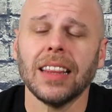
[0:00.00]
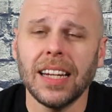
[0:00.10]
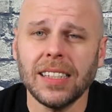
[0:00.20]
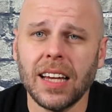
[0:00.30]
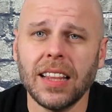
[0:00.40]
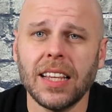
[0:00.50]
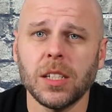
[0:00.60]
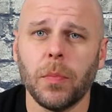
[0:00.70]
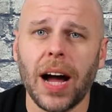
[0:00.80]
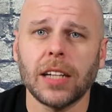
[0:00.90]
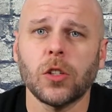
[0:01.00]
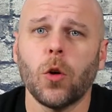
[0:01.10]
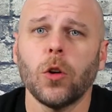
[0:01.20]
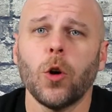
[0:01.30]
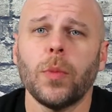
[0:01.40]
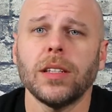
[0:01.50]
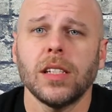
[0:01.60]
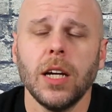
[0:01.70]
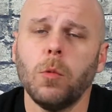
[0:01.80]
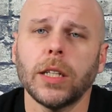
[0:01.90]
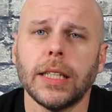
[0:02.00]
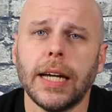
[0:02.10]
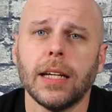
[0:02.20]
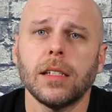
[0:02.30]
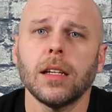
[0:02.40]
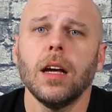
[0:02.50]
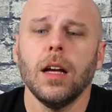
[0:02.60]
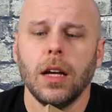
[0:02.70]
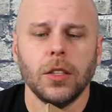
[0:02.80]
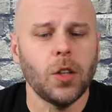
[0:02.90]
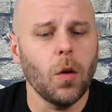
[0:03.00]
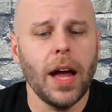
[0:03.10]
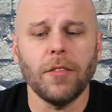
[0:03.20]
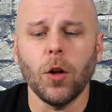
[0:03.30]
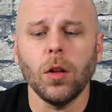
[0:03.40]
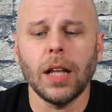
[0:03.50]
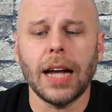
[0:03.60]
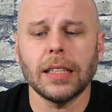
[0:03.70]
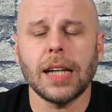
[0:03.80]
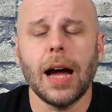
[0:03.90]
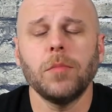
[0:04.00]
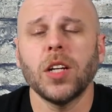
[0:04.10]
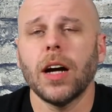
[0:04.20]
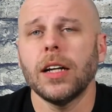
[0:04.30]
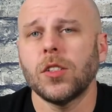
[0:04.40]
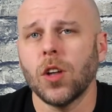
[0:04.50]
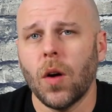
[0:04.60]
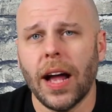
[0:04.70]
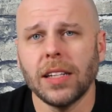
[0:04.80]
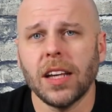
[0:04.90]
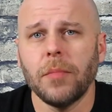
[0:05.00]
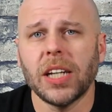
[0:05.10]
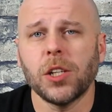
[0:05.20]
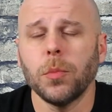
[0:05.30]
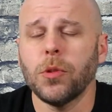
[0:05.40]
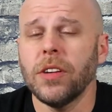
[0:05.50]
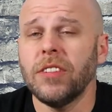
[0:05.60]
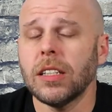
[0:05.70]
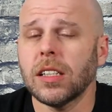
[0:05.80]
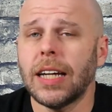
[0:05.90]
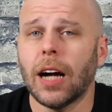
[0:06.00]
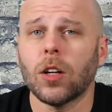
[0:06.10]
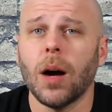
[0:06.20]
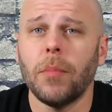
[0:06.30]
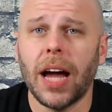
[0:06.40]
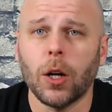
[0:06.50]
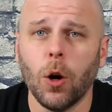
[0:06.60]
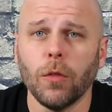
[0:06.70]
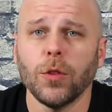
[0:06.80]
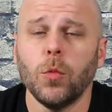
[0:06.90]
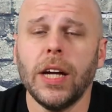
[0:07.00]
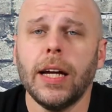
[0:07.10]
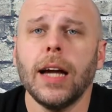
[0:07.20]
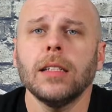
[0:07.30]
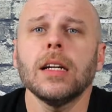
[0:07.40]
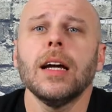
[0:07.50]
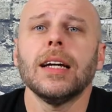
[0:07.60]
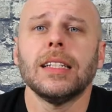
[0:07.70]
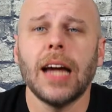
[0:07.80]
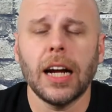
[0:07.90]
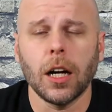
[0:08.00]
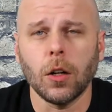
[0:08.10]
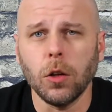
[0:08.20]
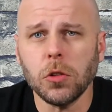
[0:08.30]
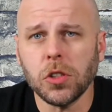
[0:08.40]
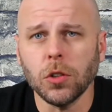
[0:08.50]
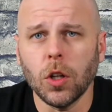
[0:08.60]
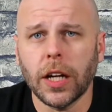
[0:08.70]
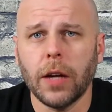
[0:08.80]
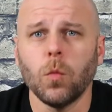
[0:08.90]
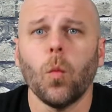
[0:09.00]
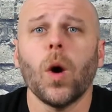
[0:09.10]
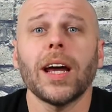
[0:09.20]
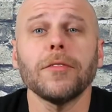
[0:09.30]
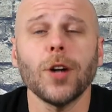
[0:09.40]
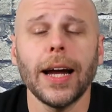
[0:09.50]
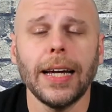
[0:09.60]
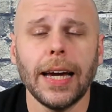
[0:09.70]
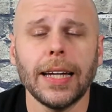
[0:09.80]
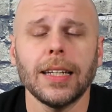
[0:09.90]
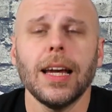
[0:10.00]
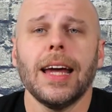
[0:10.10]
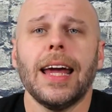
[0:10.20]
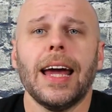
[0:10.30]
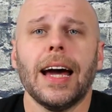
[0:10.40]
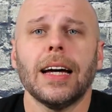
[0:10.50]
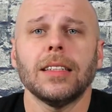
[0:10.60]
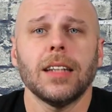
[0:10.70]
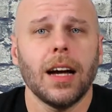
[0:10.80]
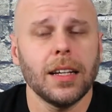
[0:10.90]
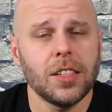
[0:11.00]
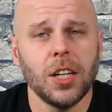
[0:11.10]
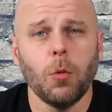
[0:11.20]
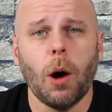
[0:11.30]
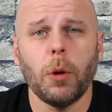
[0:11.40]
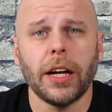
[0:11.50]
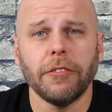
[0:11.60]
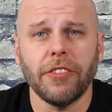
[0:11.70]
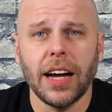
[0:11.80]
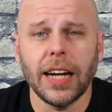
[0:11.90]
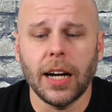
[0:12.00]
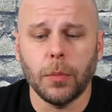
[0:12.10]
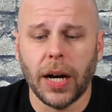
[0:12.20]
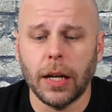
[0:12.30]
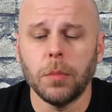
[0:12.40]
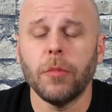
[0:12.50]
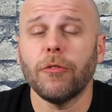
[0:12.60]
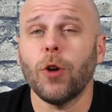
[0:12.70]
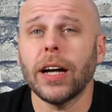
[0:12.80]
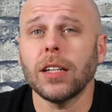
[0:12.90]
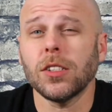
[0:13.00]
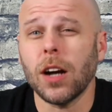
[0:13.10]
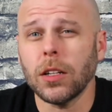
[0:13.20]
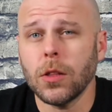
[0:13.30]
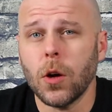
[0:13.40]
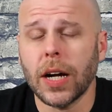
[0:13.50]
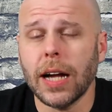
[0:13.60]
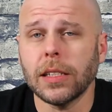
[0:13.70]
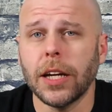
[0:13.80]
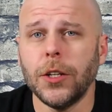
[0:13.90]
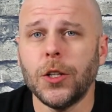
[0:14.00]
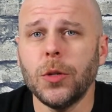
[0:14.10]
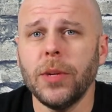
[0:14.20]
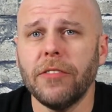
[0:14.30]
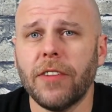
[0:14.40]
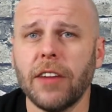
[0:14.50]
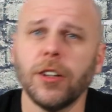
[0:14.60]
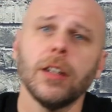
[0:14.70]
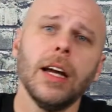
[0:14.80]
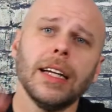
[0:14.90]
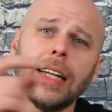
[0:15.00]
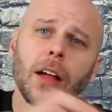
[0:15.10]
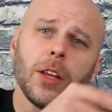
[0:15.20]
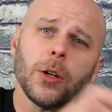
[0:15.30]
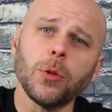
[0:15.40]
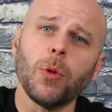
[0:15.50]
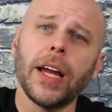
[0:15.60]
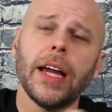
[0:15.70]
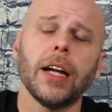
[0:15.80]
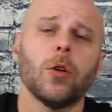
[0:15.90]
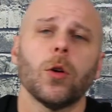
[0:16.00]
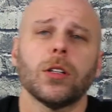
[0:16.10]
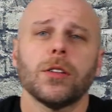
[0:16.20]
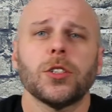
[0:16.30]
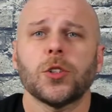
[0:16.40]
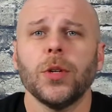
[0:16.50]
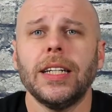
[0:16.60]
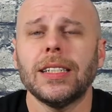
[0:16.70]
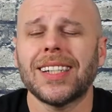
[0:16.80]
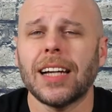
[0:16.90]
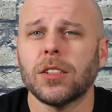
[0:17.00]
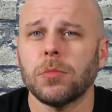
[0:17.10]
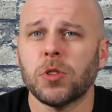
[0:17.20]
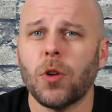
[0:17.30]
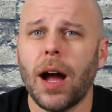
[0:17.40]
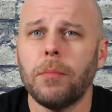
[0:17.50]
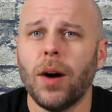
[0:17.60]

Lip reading: let's get this box torn open, see what it is. Don't have a whole lot of time tonight, so as I mentioned previously, I'll come back over the weekend, take a closer look at whatever I get, and see what we can find out about it. Before I get started though, guys, can you do me a favor? Down there in the right-hand corner of the screen is that subscribe